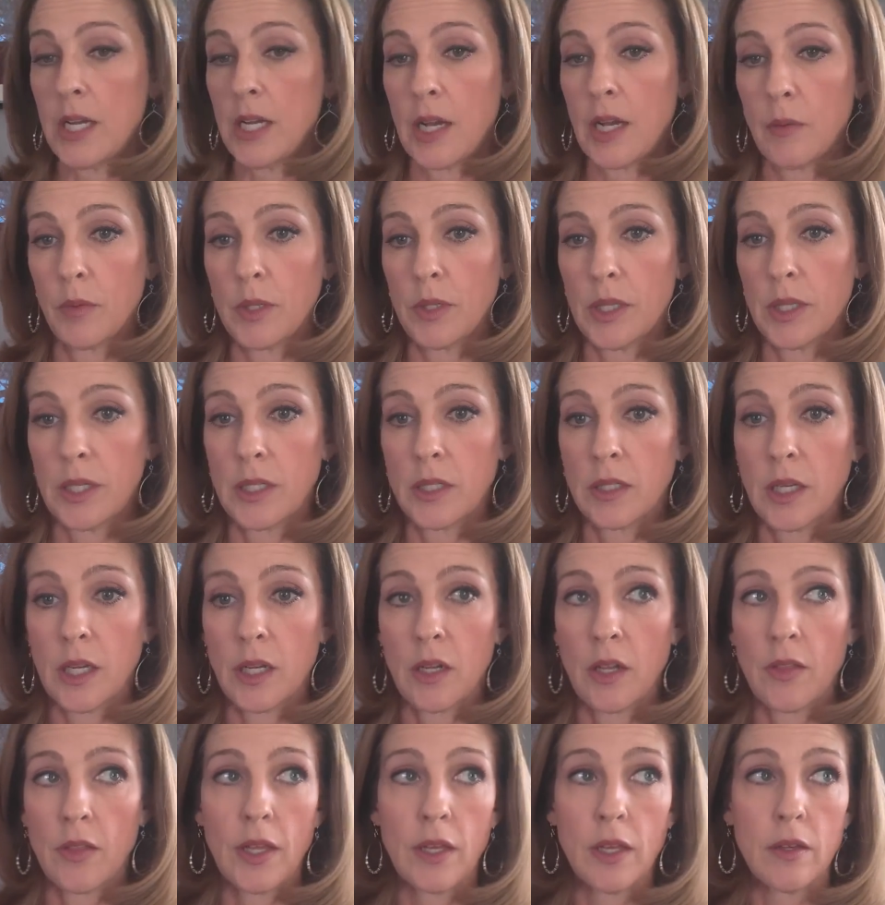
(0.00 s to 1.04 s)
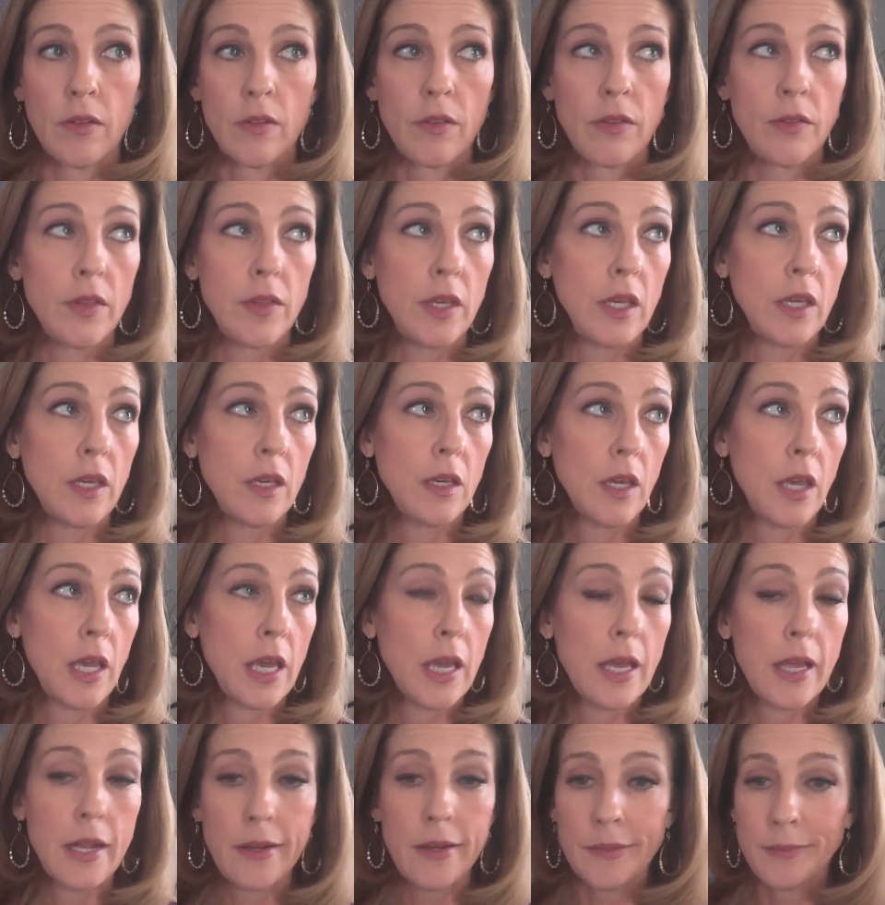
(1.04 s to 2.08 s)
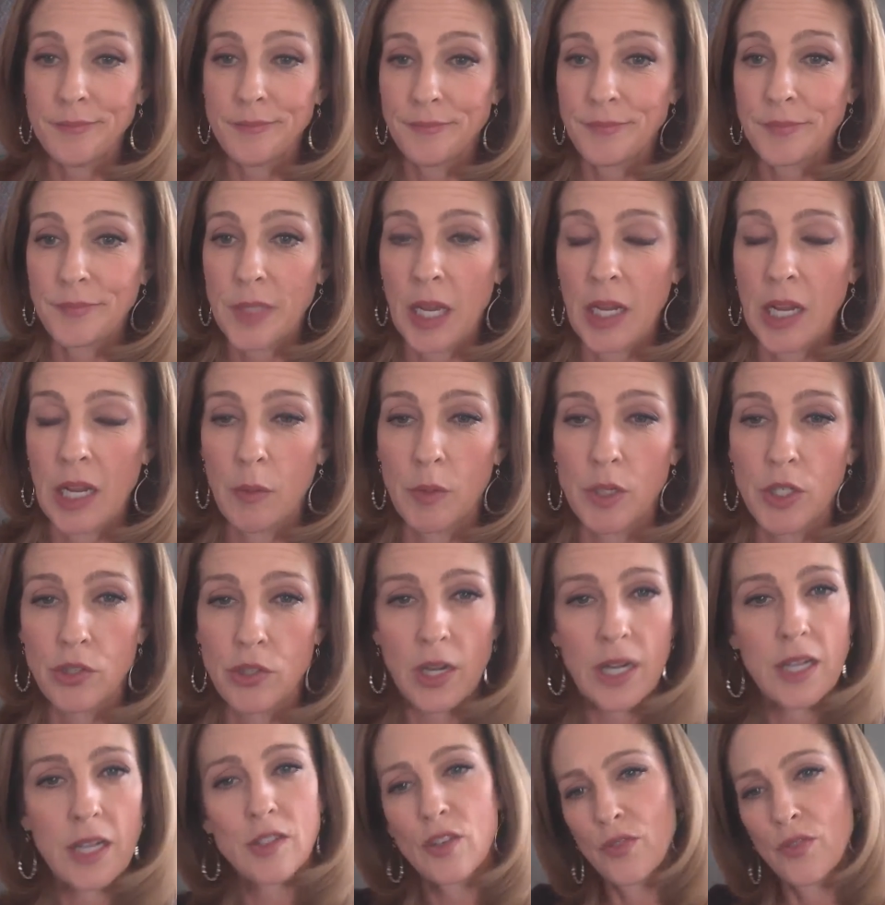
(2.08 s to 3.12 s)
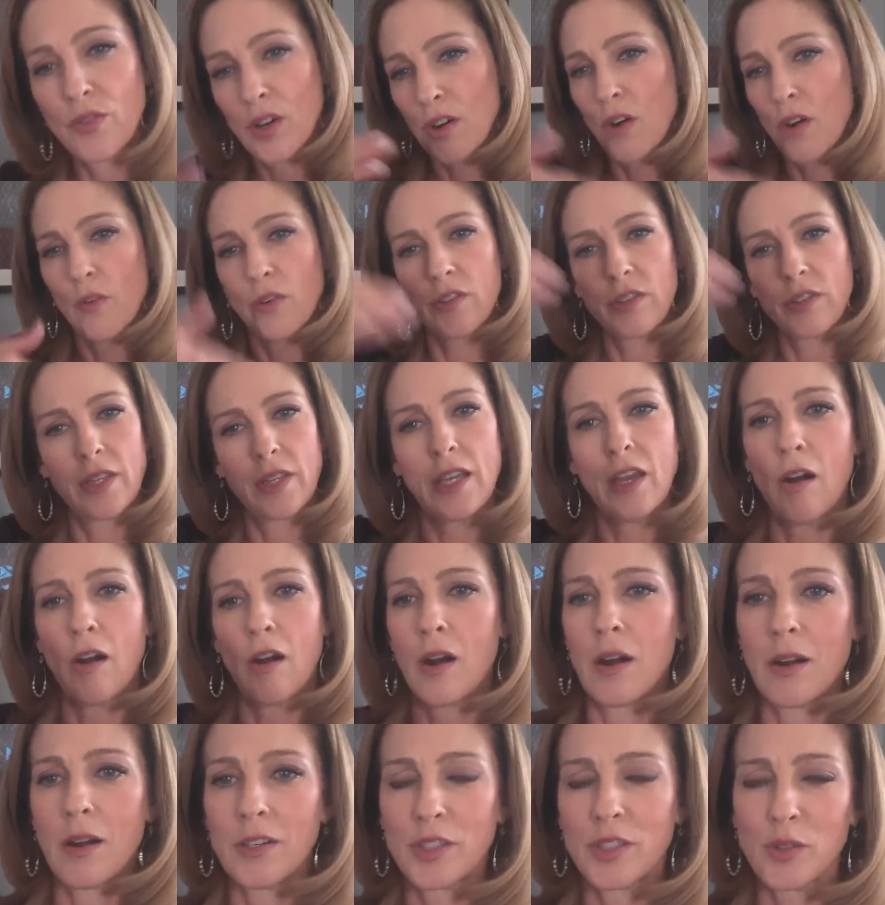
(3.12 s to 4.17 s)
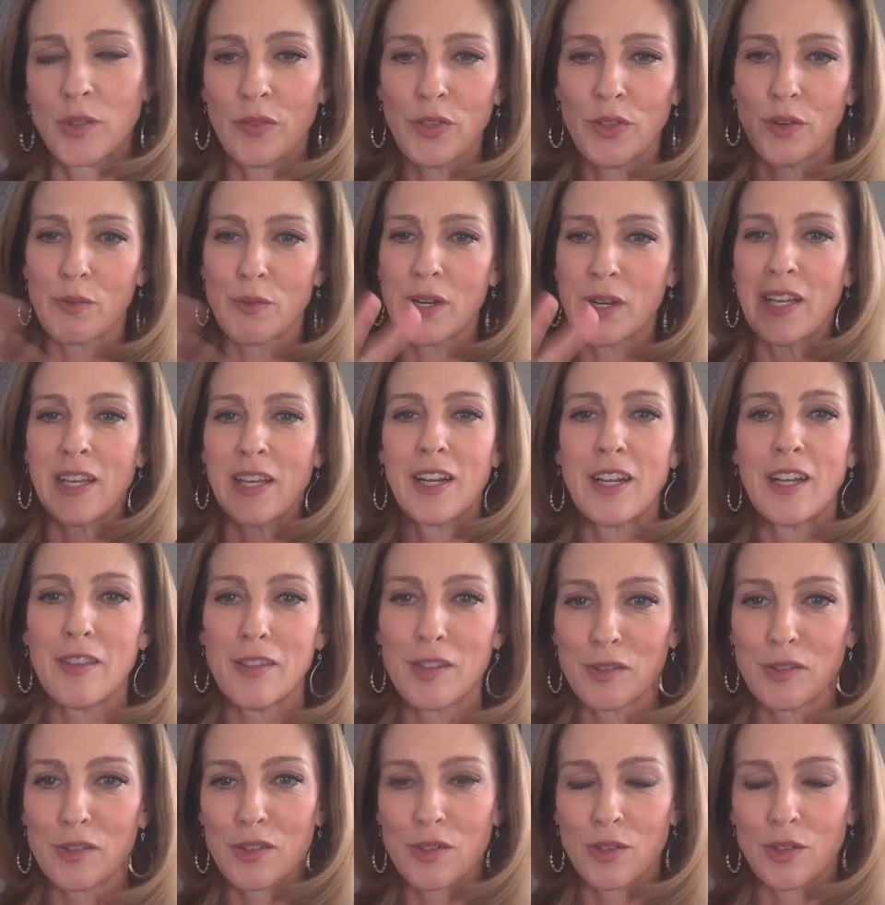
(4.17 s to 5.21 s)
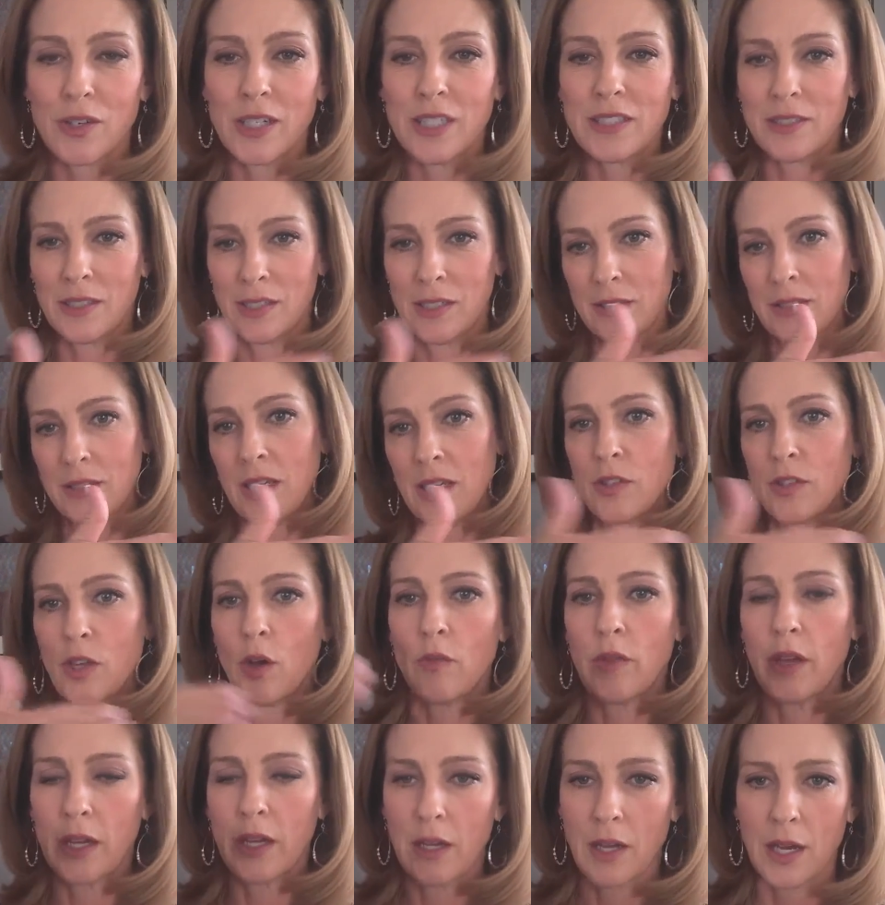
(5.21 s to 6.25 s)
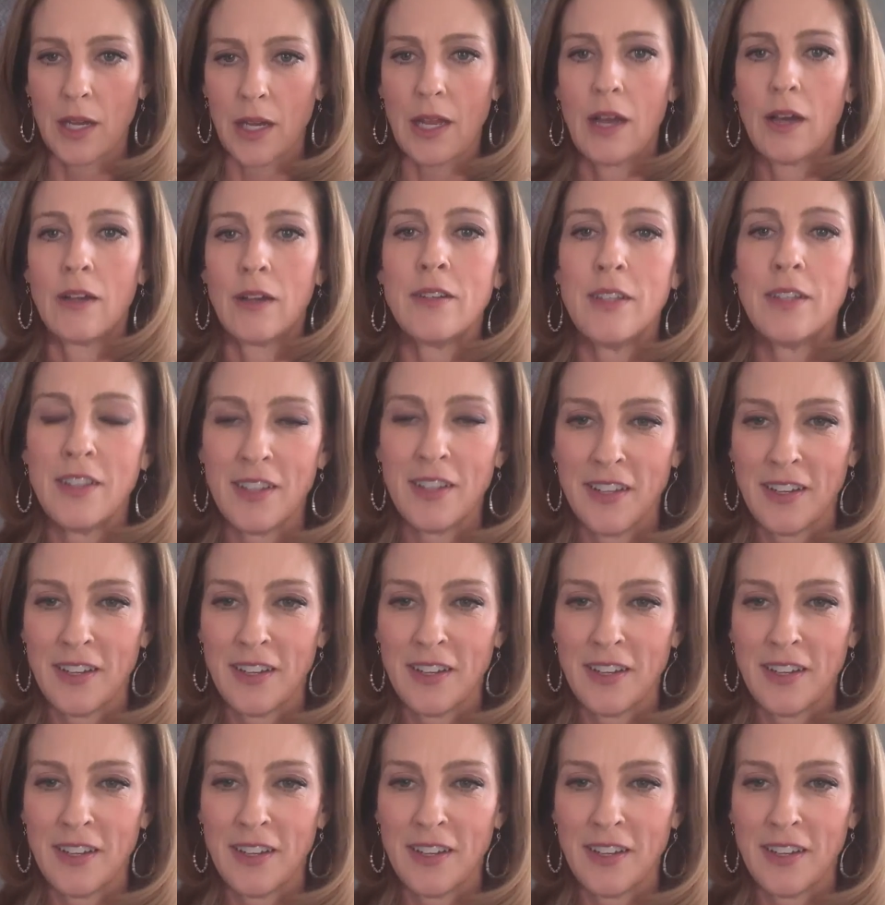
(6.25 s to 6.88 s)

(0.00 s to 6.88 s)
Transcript: I would then get on the N, and I would transfer over to the R. So if you're reading any of those stories and it says, oh, they got out